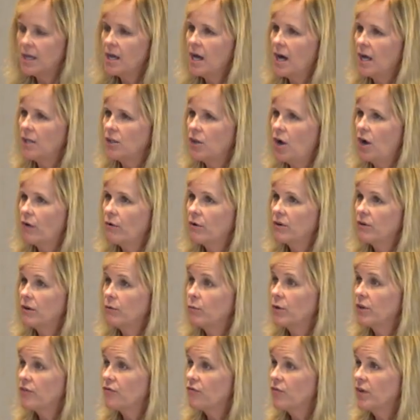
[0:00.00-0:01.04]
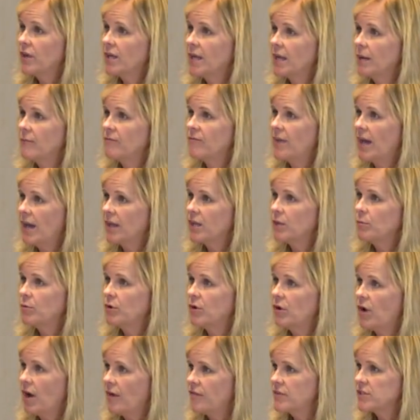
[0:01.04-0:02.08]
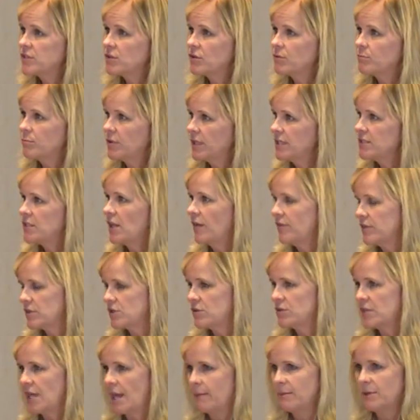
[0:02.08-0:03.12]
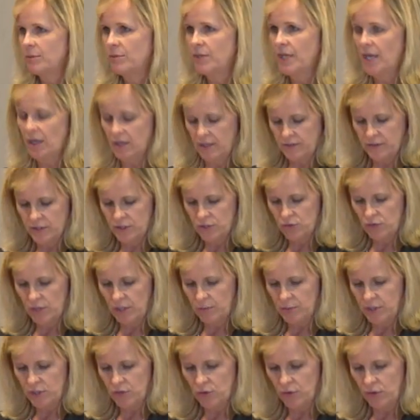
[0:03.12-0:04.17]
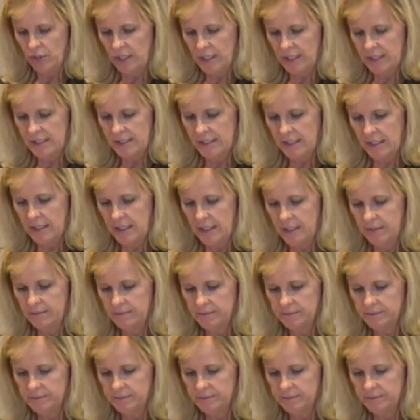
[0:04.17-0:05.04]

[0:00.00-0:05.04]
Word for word: along with freeing up valuable officer police officer time to be out on the street patrolling the city.